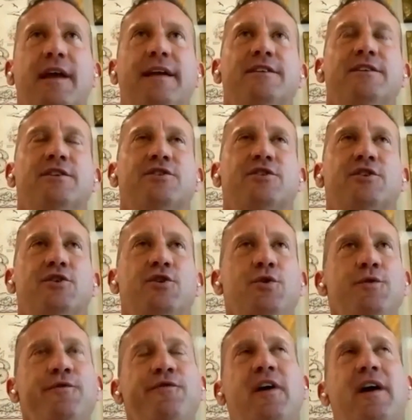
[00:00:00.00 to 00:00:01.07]
And just, do
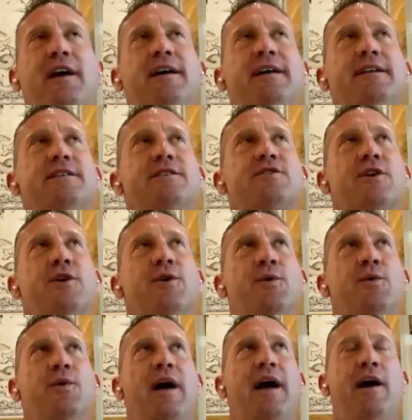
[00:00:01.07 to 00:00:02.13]
you find,
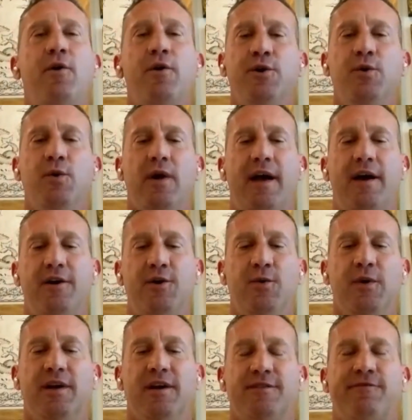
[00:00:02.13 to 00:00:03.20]
so how are you, how do
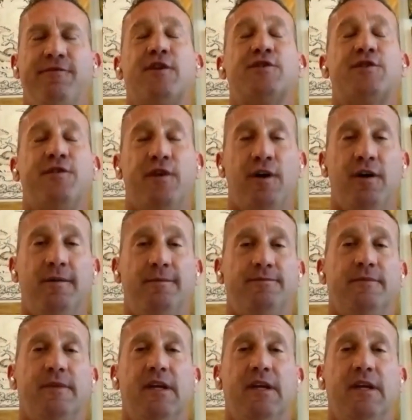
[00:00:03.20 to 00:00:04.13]
you, and first of all,